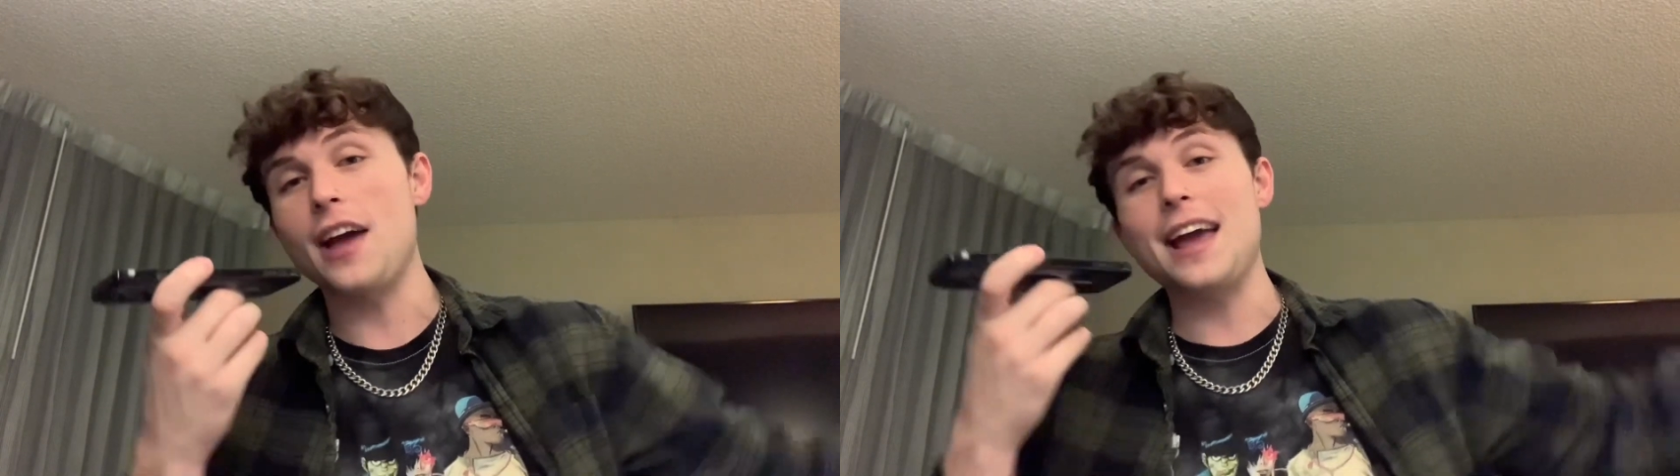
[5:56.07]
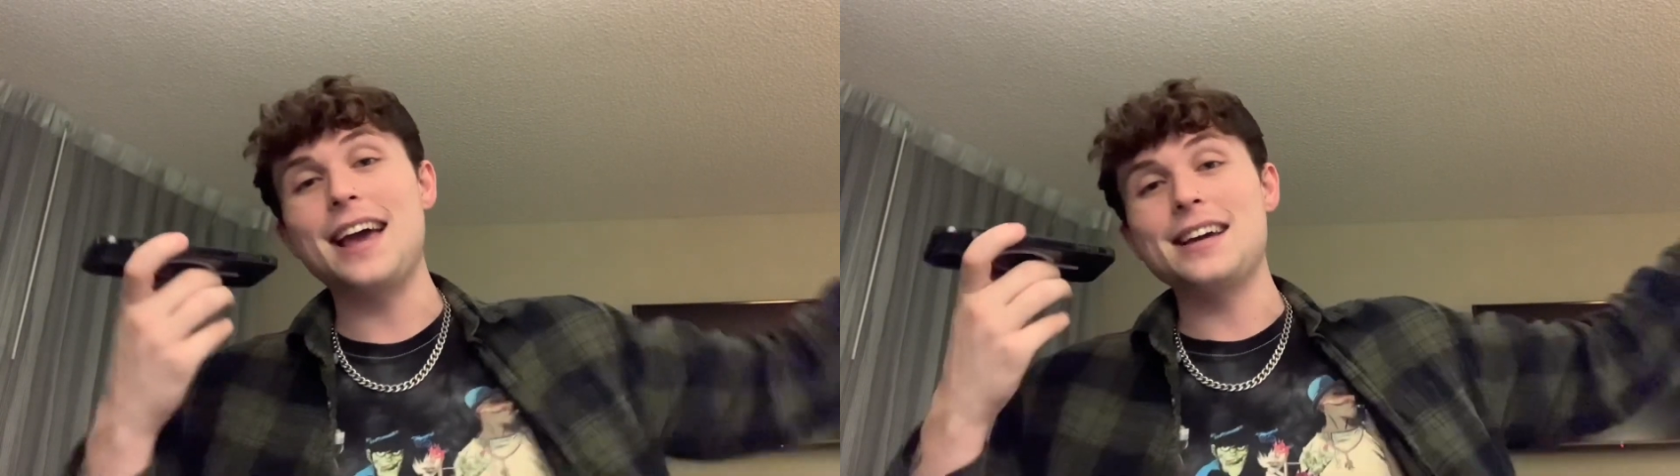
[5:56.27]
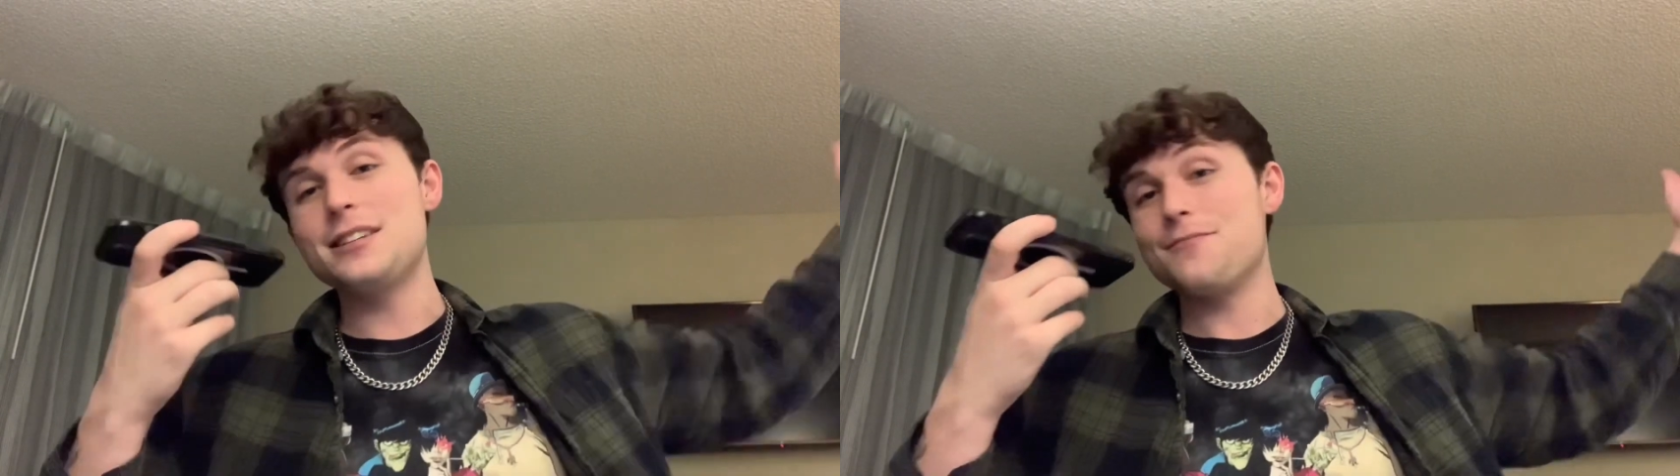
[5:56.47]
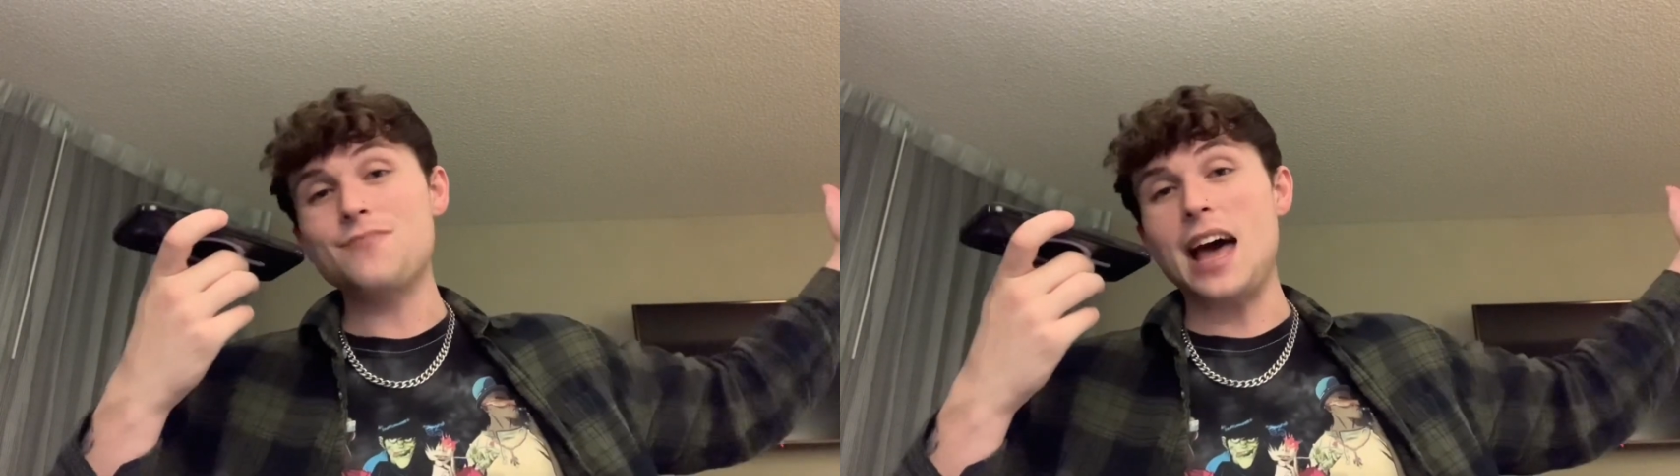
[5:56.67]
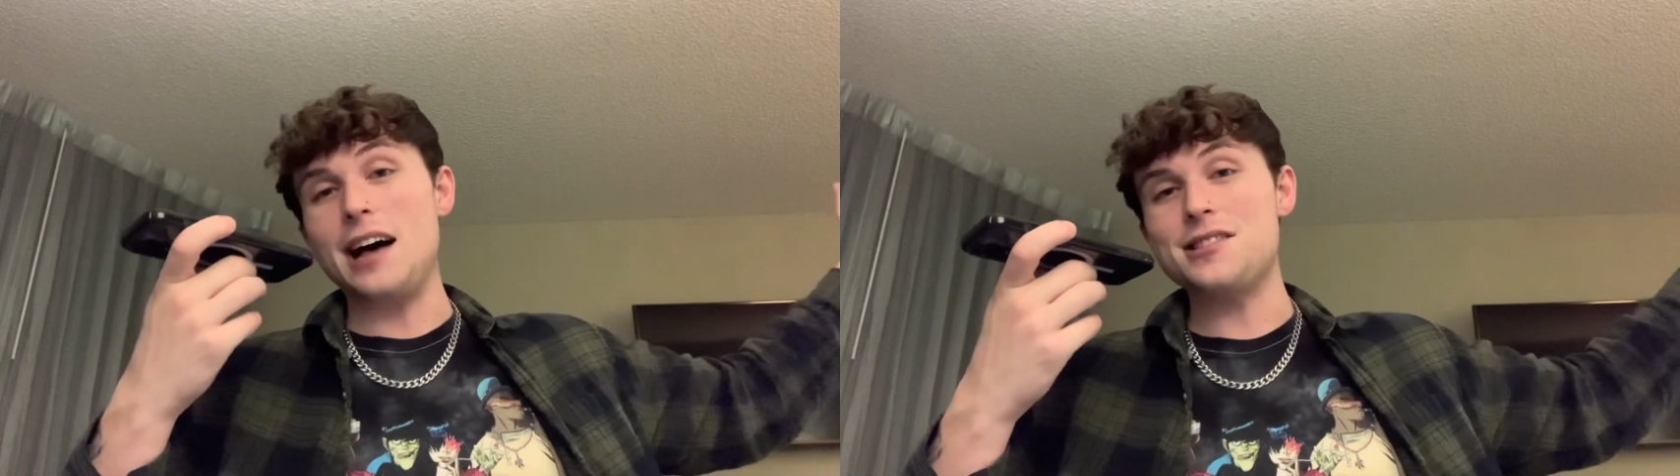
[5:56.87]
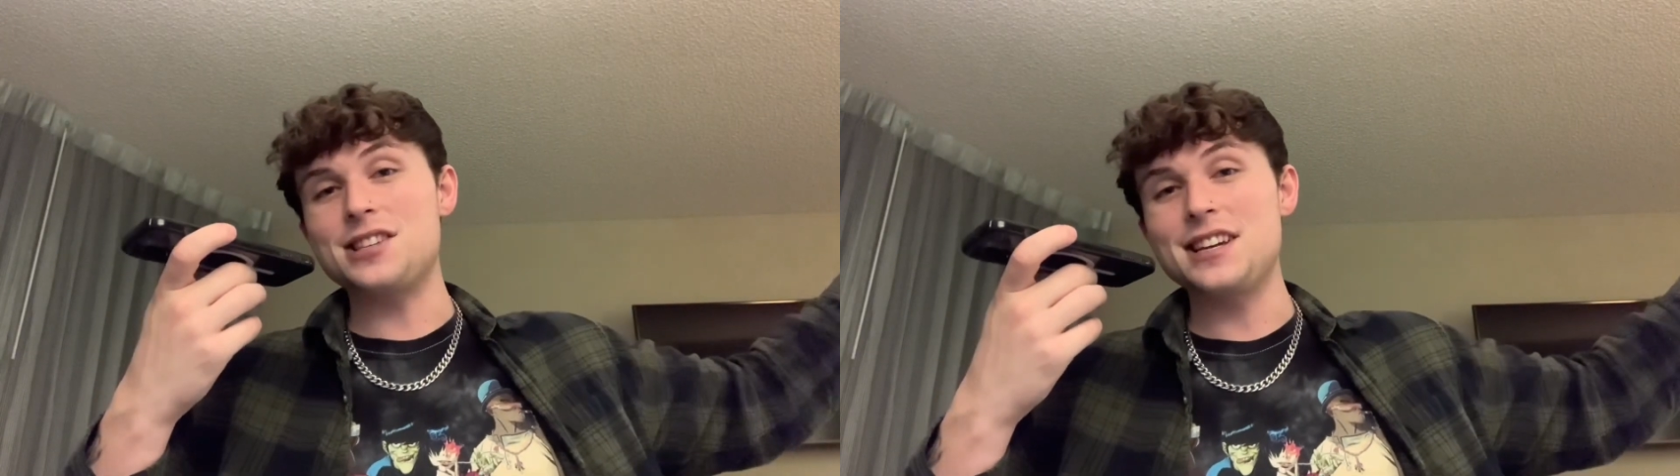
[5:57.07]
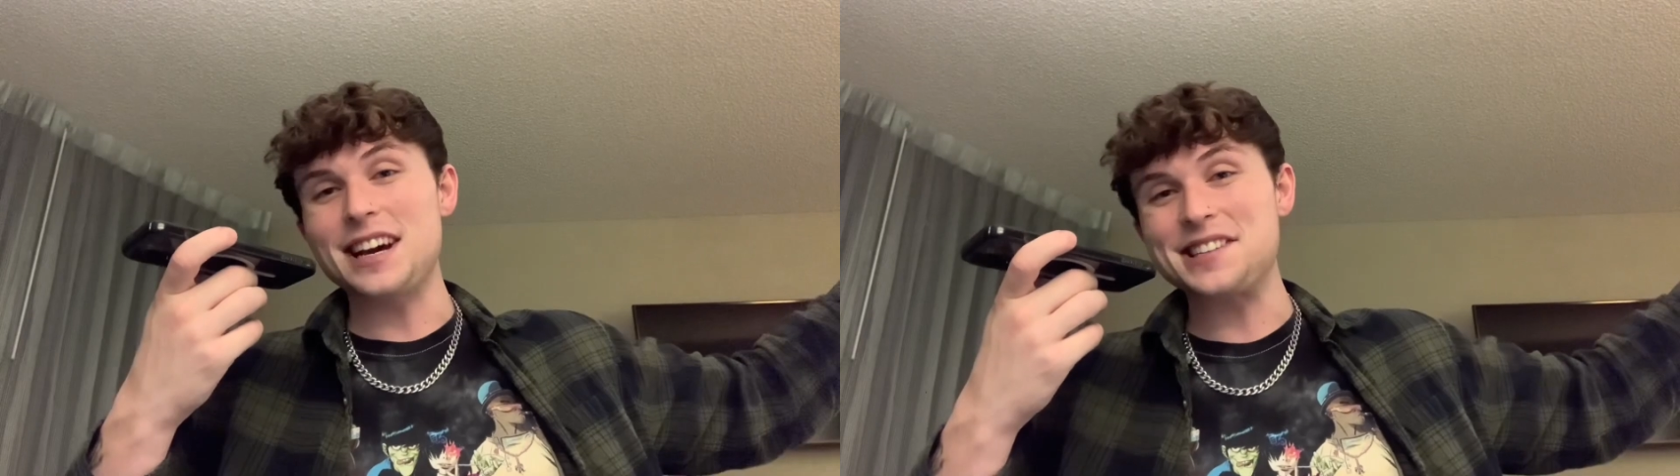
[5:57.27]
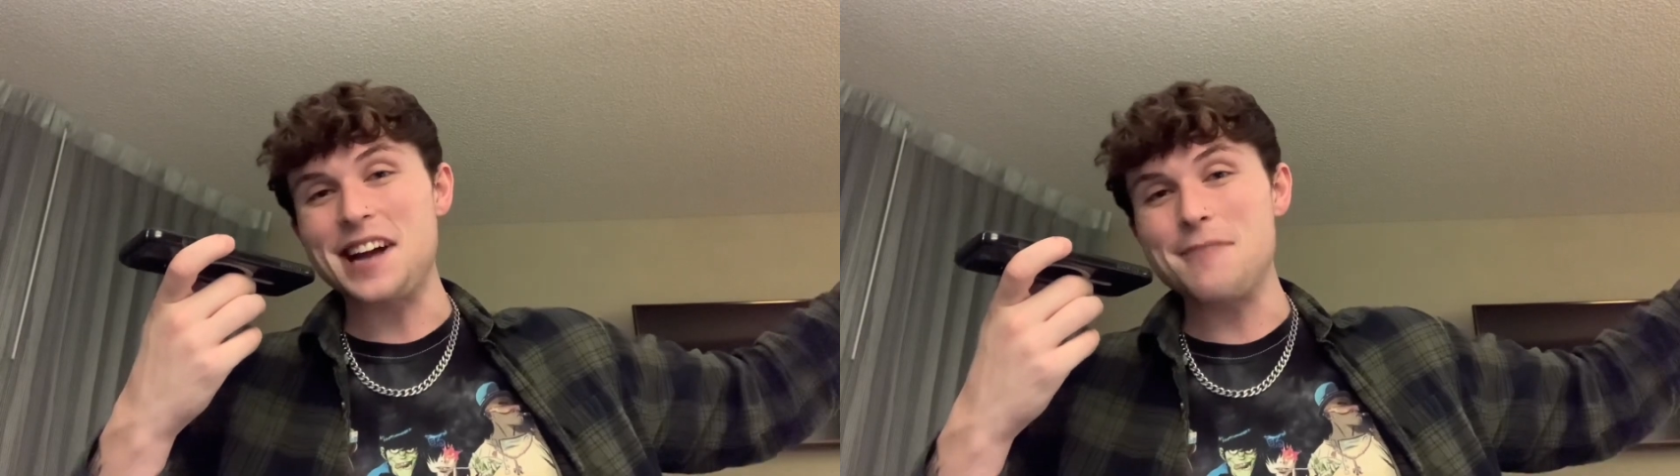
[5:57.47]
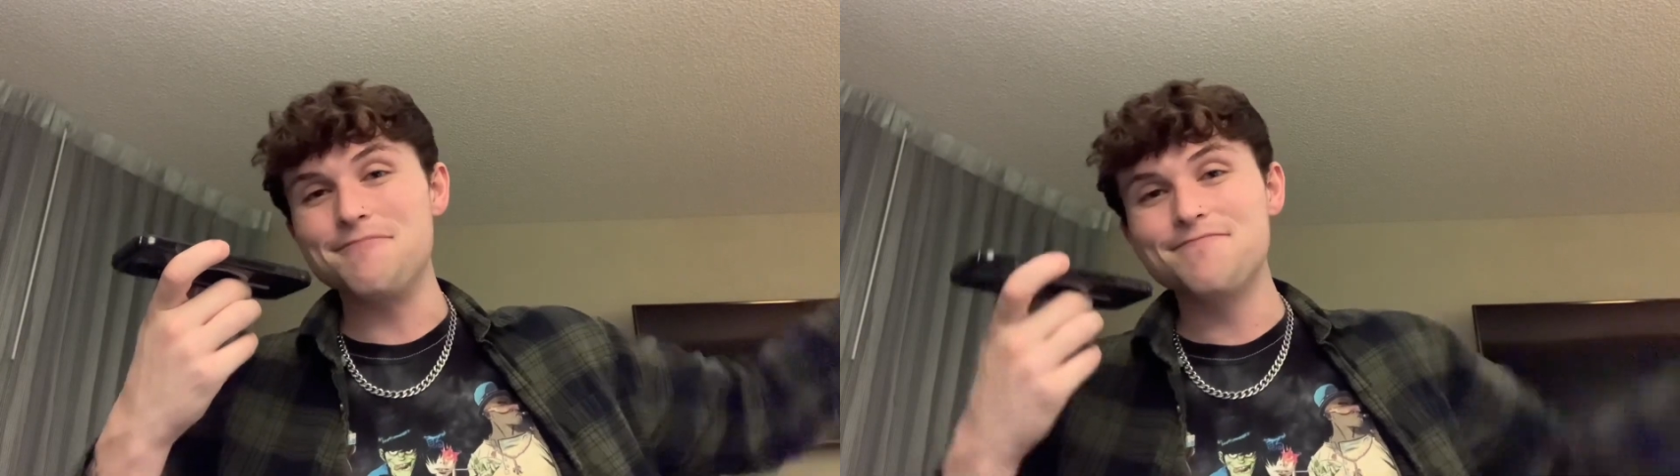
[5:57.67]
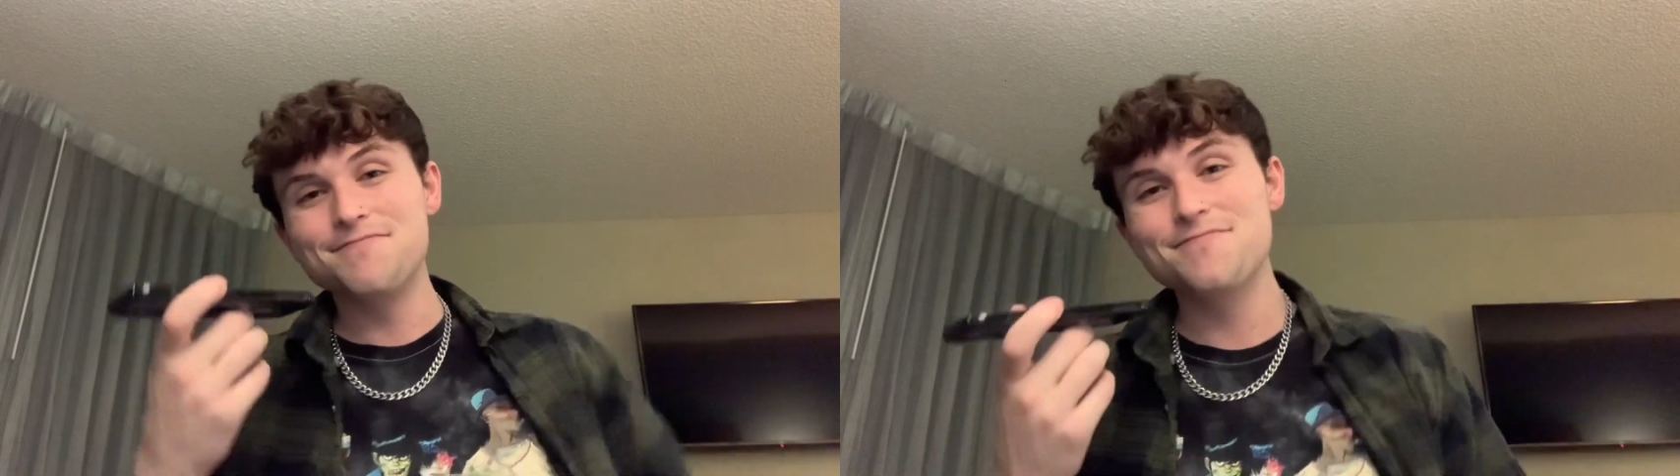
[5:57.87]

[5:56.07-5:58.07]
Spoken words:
and I'll see you next time.